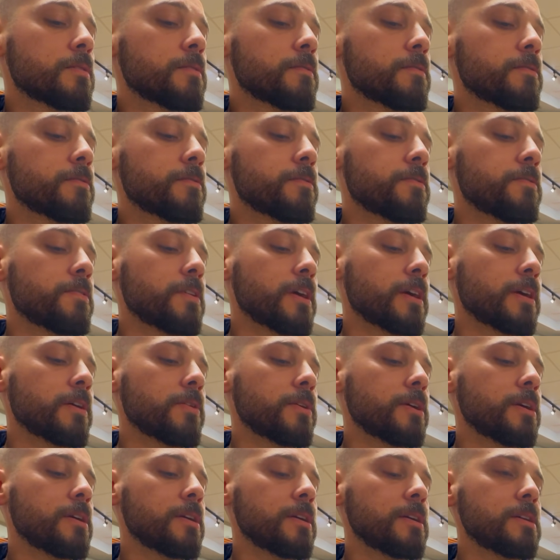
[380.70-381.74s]

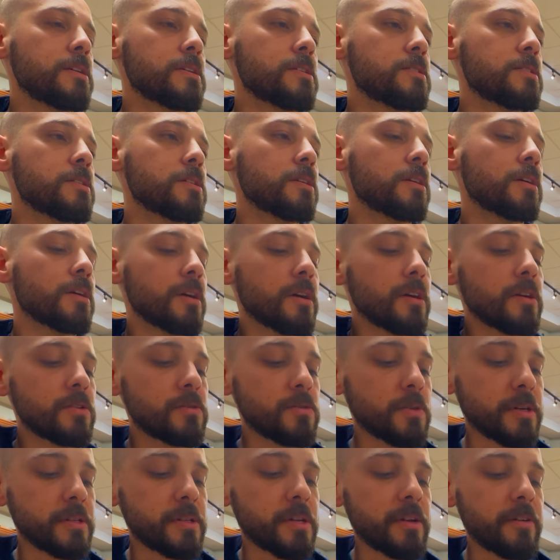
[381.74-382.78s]
Very easy
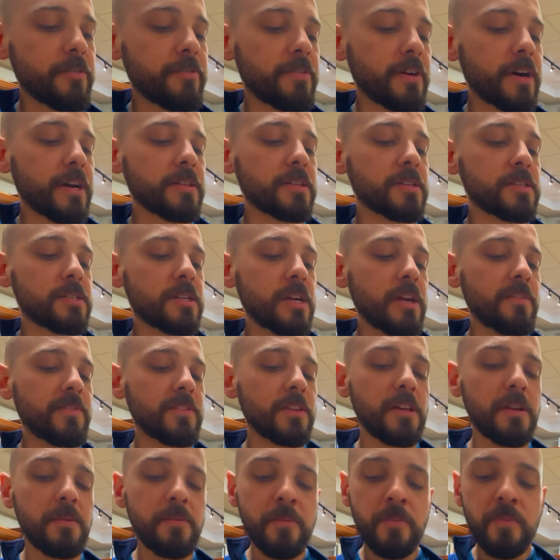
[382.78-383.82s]
to identify the
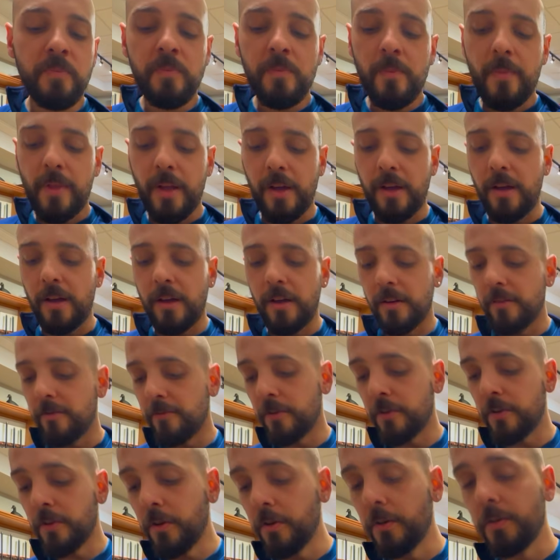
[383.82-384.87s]
safety. And
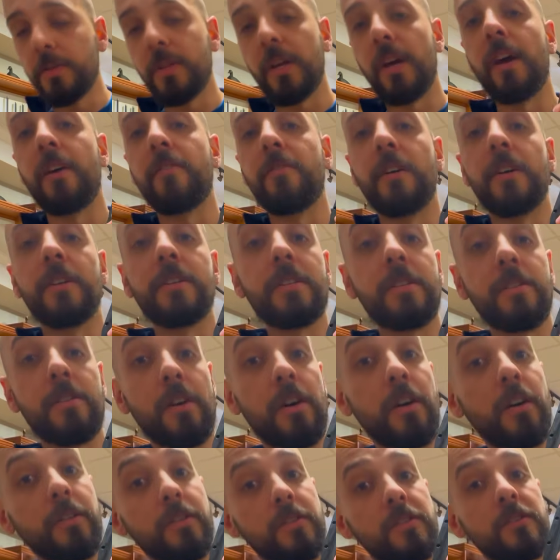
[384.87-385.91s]
for those that have hunting
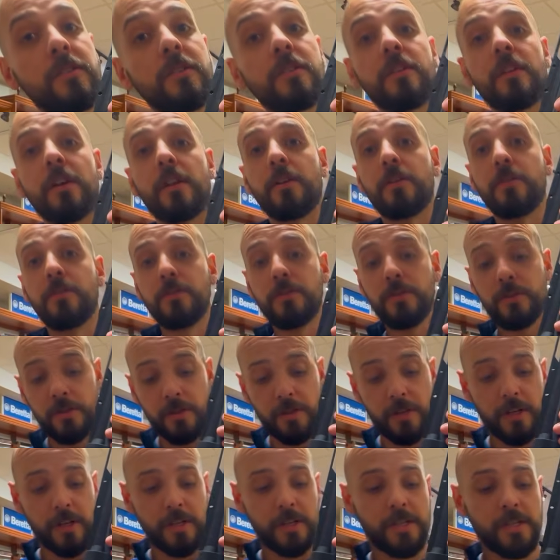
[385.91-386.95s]
dogs that are used to
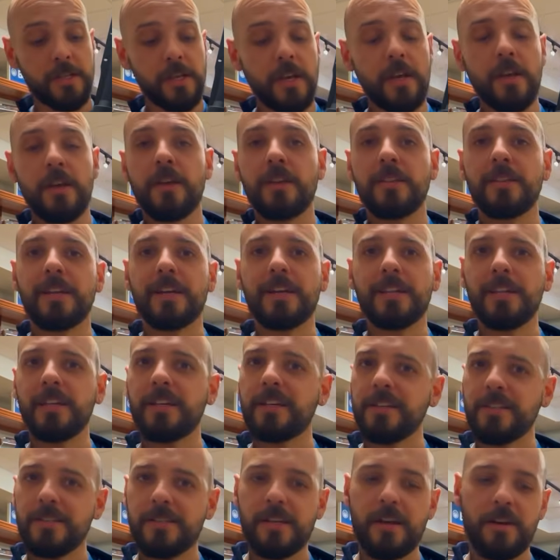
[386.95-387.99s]
this, the
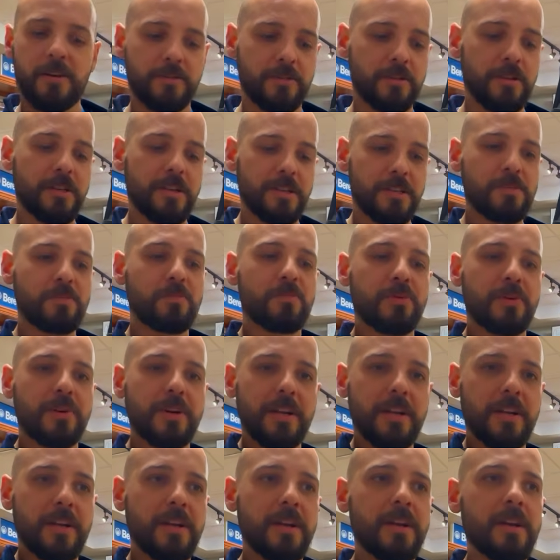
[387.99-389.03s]
clicking sound is pretty,
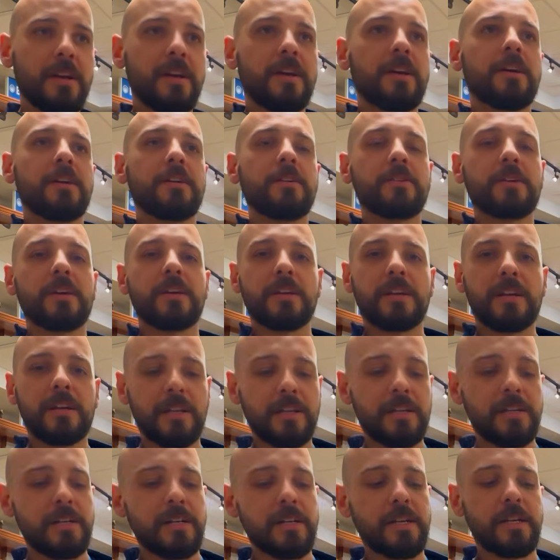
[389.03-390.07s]
you can
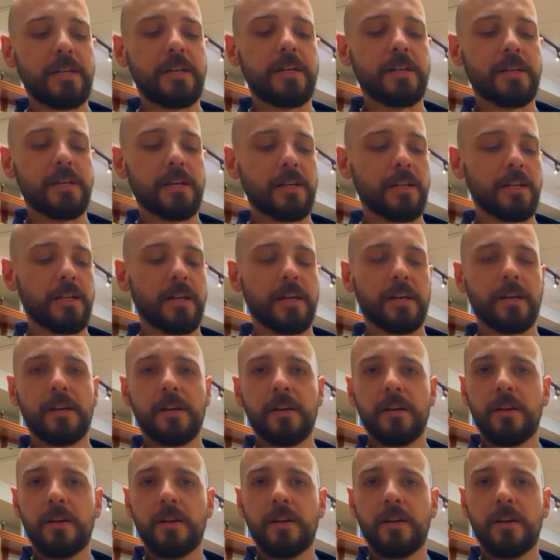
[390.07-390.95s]
clearly hear the click.